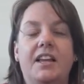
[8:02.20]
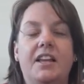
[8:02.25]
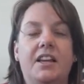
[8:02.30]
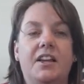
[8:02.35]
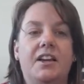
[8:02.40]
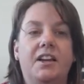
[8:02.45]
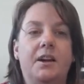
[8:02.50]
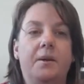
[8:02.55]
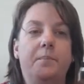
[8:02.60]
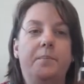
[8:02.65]

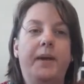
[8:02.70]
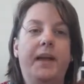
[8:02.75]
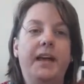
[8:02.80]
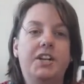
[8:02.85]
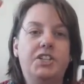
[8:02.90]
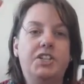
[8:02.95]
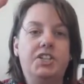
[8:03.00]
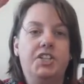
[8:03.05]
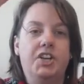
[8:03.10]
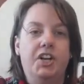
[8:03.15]
You're going to
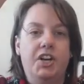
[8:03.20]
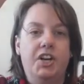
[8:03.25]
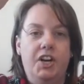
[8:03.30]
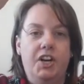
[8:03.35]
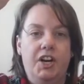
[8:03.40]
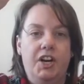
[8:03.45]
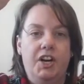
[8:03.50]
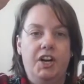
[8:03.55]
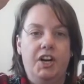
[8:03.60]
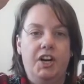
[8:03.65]
picture
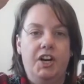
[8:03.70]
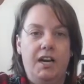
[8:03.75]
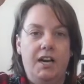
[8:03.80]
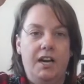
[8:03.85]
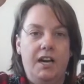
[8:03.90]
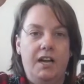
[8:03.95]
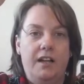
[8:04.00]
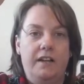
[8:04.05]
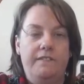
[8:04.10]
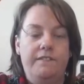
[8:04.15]

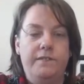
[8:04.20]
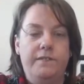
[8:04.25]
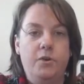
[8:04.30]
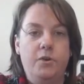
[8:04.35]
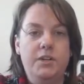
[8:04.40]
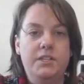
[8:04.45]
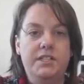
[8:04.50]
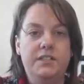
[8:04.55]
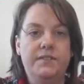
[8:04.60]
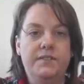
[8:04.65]
a
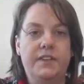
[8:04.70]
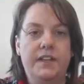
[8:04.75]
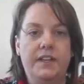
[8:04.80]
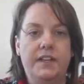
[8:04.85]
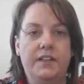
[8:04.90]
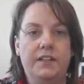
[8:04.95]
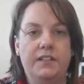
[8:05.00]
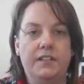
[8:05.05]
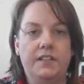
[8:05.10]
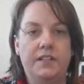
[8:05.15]
force
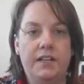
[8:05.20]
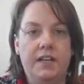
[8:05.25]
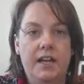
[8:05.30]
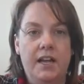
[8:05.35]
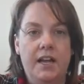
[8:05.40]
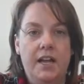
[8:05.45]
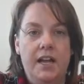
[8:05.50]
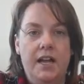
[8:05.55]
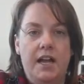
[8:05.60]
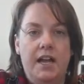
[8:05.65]
field
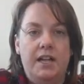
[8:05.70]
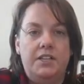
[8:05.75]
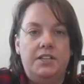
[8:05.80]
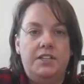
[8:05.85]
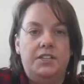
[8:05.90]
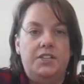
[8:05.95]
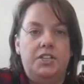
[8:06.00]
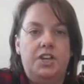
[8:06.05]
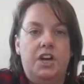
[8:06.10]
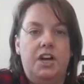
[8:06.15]

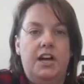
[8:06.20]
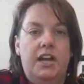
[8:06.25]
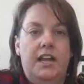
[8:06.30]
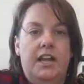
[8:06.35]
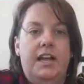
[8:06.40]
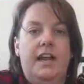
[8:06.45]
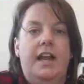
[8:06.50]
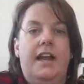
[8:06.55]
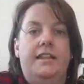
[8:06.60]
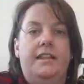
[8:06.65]

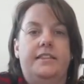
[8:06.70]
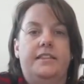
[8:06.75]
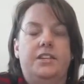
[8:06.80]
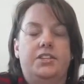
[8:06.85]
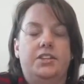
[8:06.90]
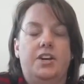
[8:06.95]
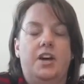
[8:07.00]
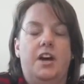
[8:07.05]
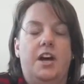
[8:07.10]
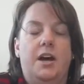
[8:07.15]
starting at the
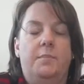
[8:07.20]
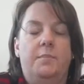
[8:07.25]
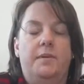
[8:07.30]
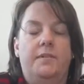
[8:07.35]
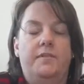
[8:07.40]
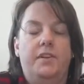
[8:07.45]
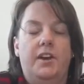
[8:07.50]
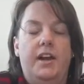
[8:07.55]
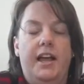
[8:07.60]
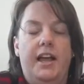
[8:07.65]
top of
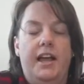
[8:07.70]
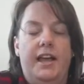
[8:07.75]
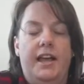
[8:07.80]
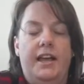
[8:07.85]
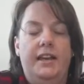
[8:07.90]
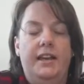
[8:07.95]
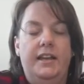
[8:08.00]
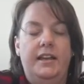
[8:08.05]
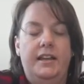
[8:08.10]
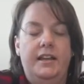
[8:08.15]
your
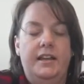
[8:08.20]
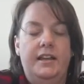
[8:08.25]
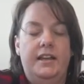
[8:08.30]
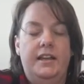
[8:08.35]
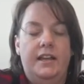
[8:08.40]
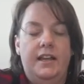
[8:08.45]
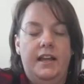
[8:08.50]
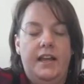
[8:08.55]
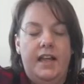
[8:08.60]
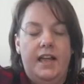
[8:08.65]
head
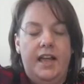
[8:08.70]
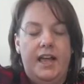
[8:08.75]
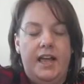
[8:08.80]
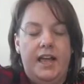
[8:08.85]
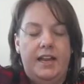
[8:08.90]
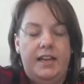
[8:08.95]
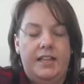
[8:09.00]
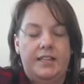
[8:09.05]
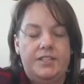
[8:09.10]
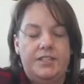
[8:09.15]
and
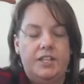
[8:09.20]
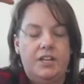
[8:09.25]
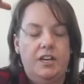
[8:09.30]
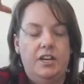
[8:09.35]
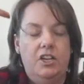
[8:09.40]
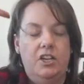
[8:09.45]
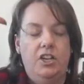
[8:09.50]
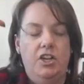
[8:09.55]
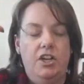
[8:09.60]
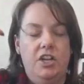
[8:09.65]
it's going to
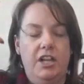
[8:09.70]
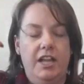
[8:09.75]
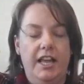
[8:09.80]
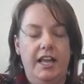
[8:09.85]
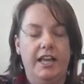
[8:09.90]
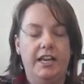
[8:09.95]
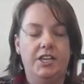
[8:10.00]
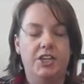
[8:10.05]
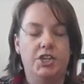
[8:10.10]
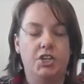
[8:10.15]
look like
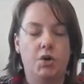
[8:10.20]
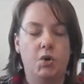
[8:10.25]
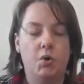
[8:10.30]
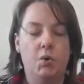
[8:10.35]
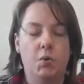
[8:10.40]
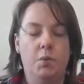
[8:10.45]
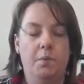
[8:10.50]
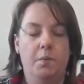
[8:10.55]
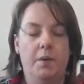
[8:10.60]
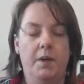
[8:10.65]
a
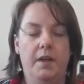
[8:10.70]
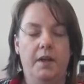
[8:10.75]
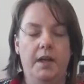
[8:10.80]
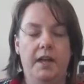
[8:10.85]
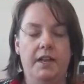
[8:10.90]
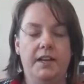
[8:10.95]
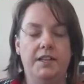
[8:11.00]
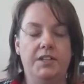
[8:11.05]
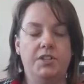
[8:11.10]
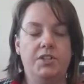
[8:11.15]
dome
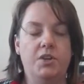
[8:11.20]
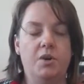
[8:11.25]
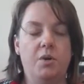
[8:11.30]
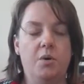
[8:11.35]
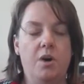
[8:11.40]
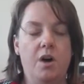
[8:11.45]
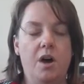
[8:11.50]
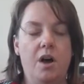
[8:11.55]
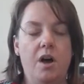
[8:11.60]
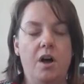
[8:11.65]
and it's go
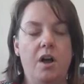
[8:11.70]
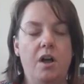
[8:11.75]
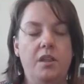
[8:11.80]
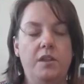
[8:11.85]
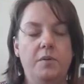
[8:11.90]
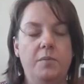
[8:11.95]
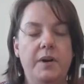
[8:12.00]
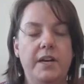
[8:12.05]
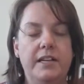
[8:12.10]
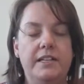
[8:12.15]
all the
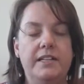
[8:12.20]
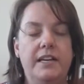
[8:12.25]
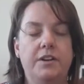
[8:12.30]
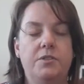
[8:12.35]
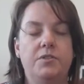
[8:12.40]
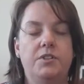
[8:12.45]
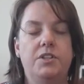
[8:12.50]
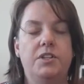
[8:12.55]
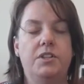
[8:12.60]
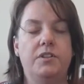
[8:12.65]
way
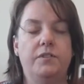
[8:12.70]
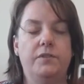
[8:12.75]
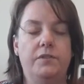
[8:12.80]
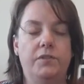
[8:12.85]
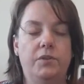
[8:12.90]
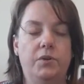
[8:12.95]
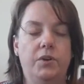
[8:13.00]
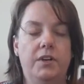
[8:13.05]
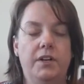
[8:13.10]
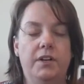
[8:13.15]
down to the
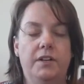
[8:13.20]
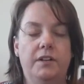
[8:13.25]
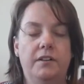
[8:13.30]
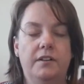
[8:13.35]
floor.